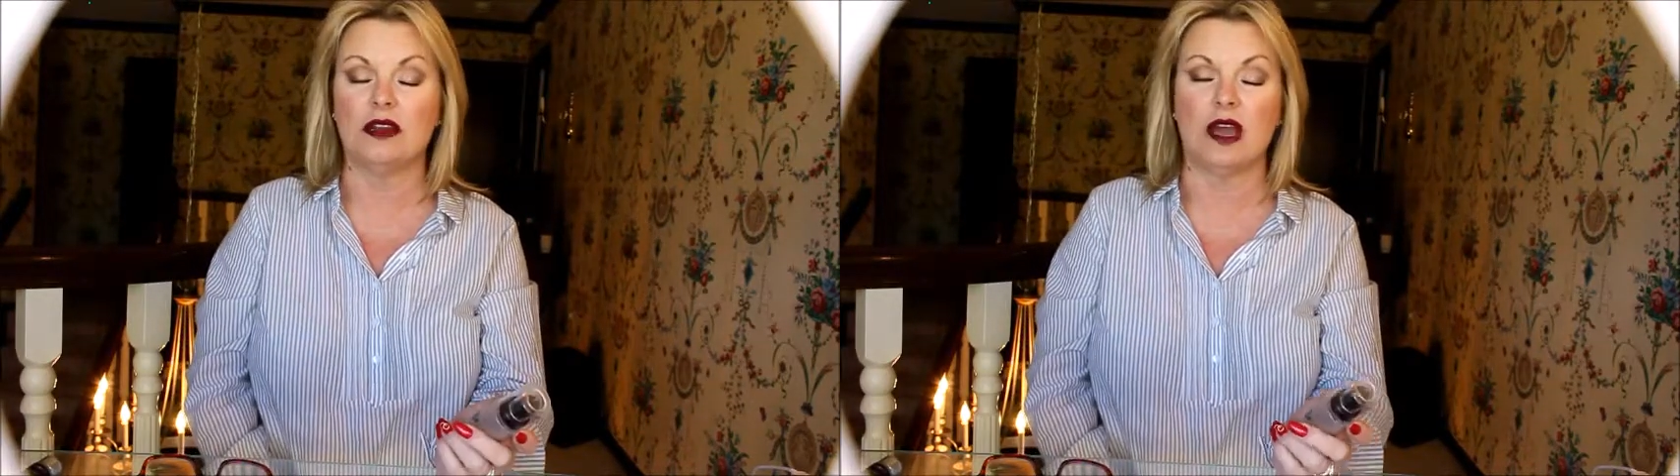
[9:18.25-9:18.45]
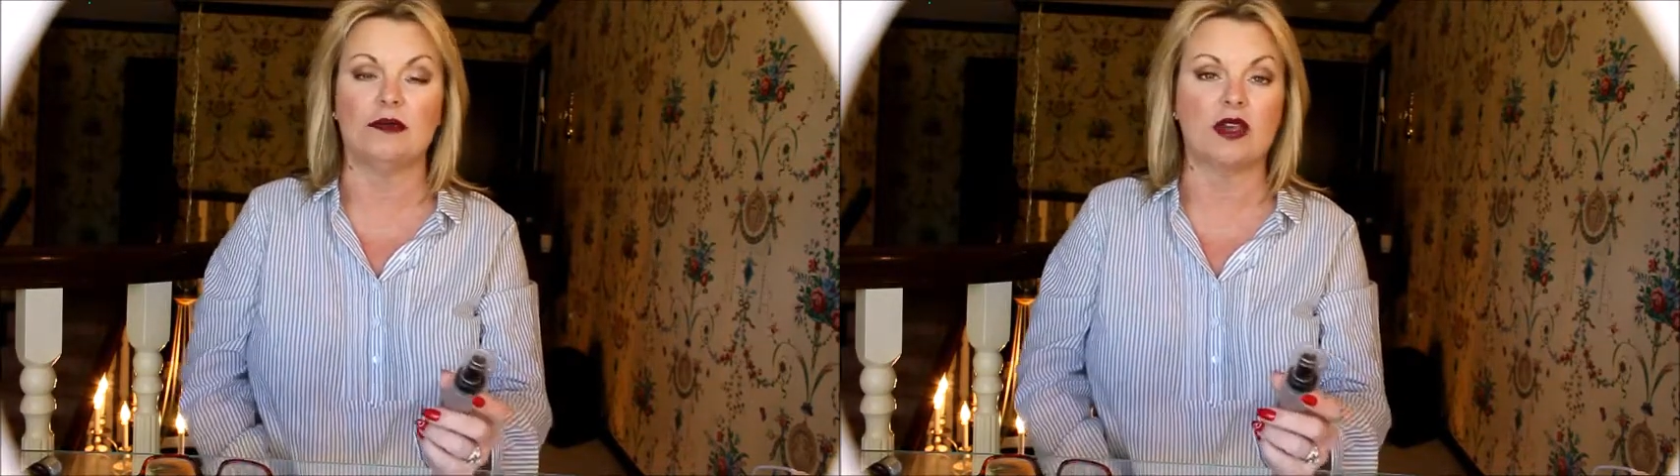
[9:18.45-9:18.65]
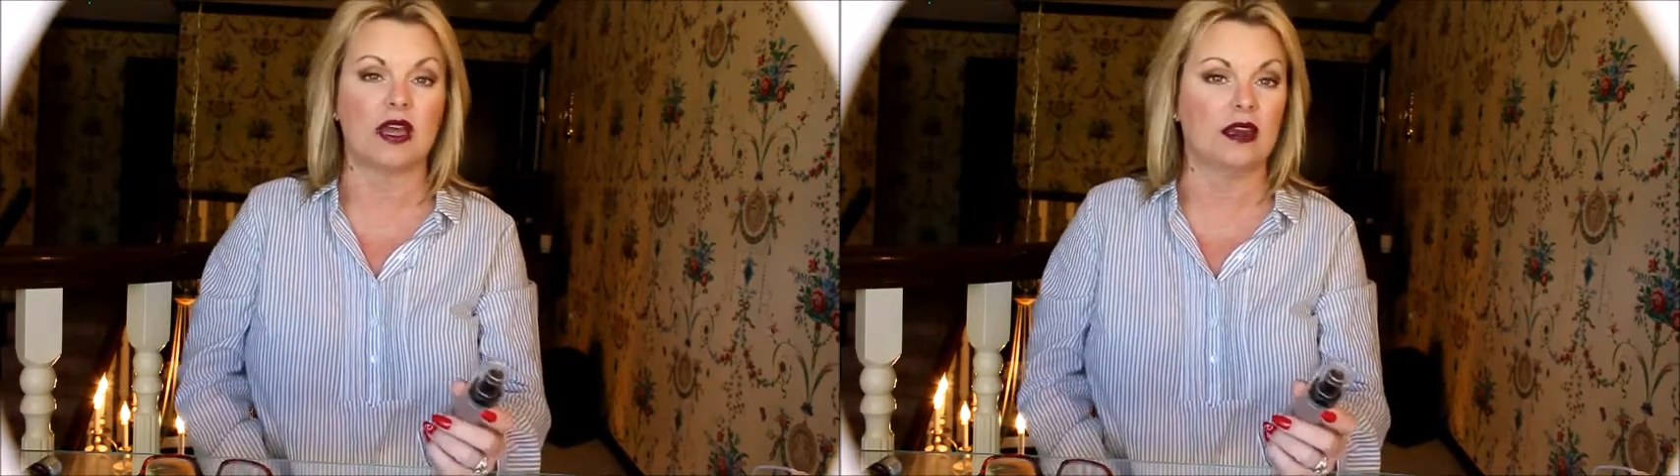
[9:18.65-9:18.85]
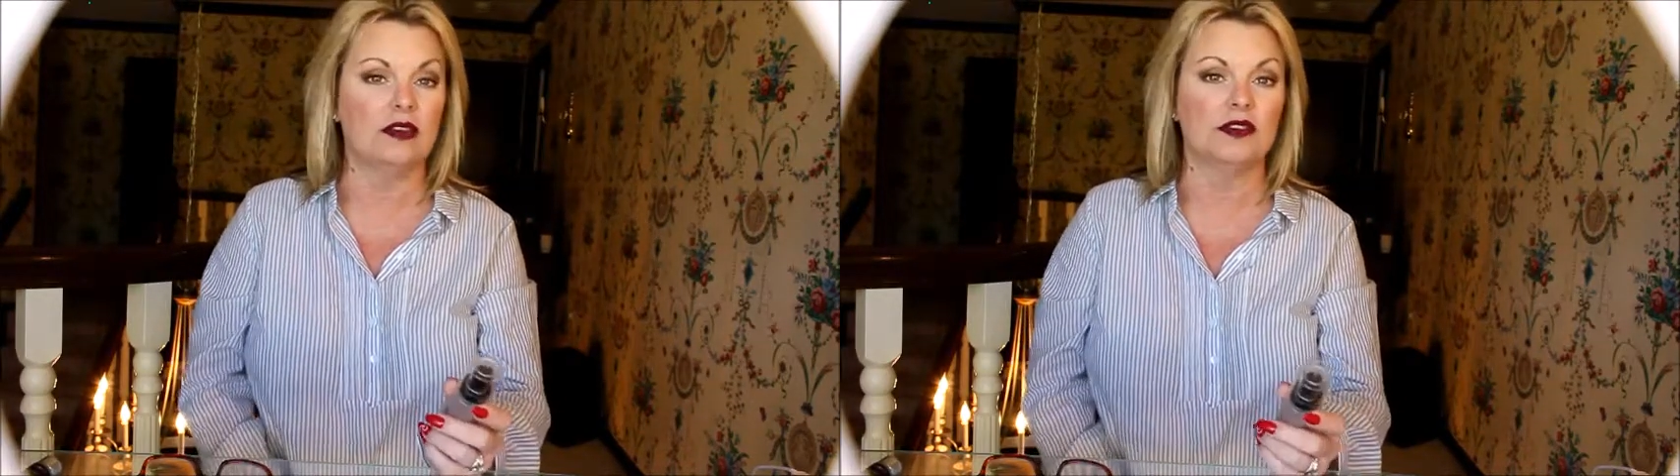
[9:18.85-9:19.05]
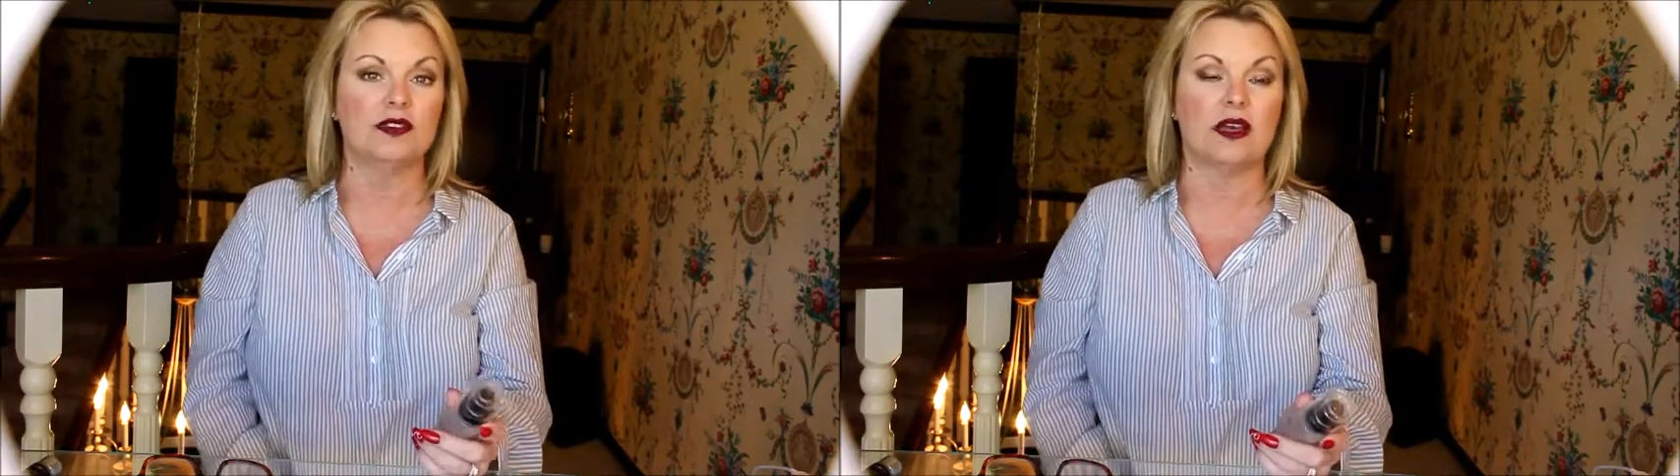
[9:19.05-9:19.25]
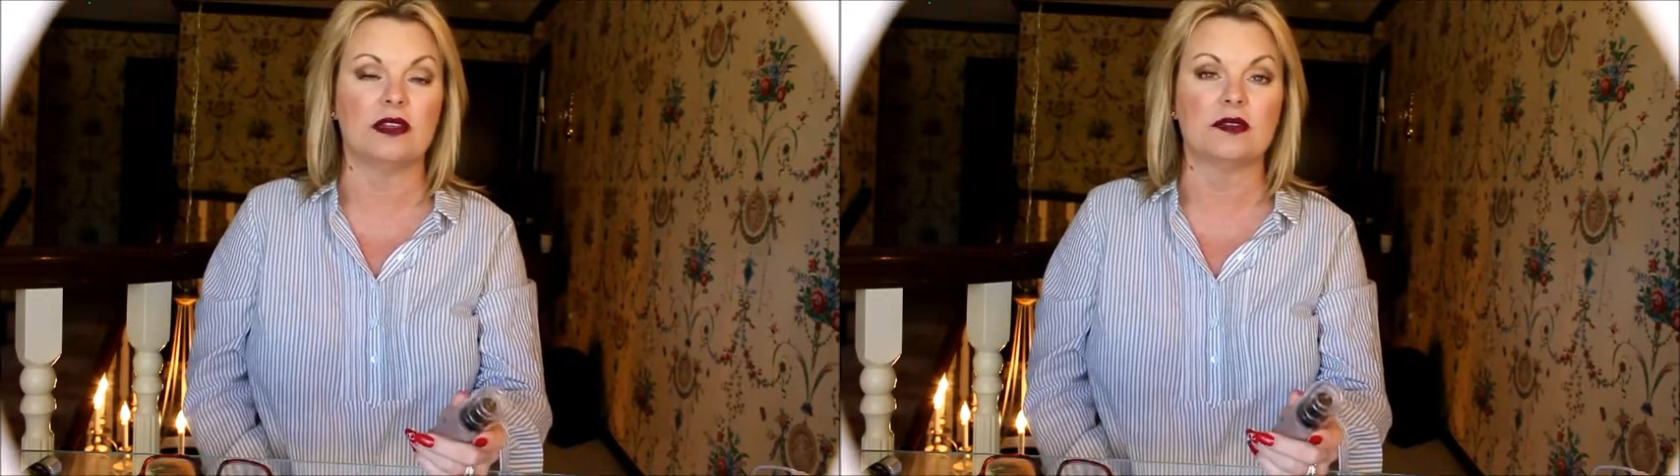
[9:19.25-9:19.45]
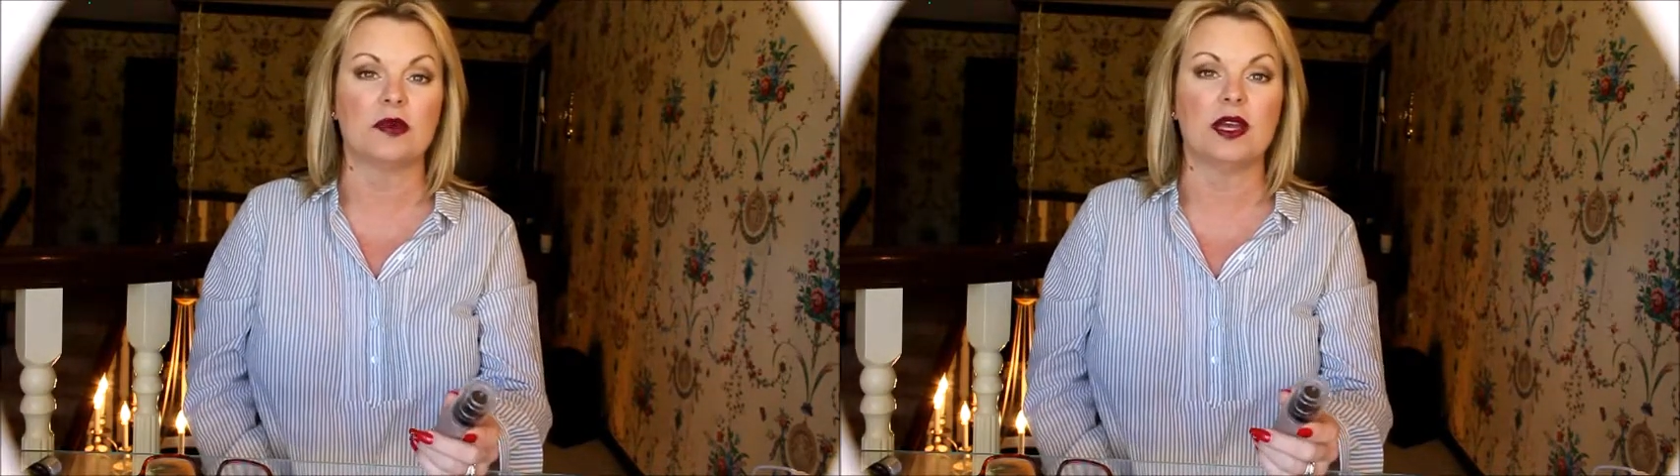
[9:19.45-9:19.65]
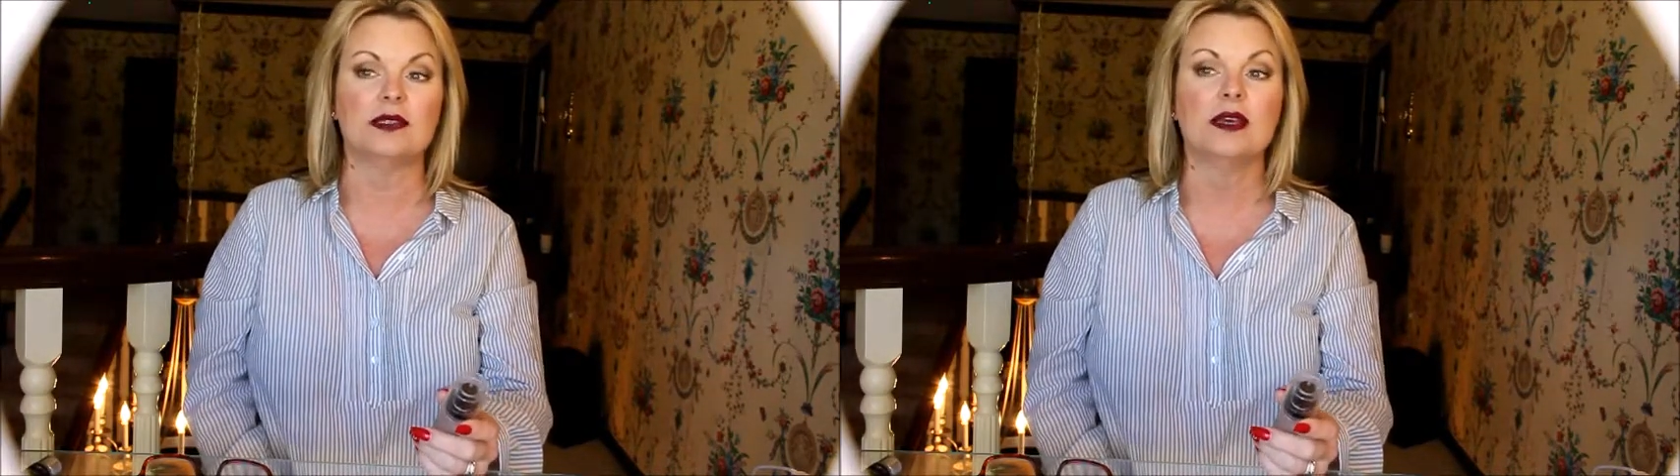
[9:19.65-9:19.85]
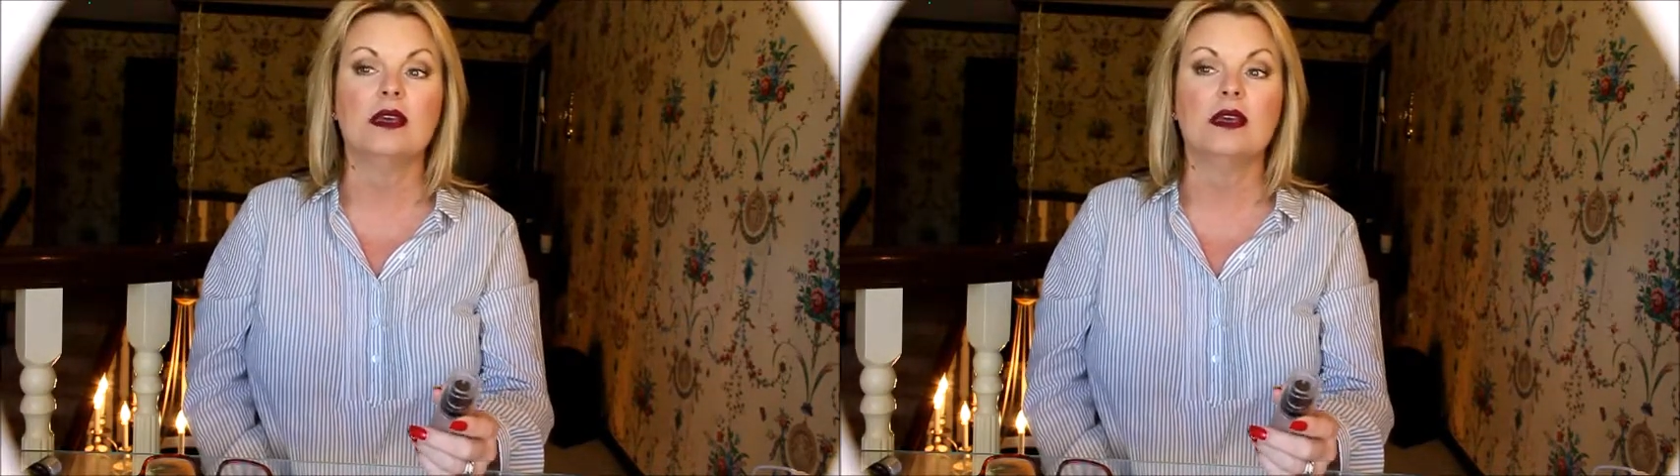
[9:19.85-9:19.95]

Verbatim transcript: I'm kind of new to setting sprays.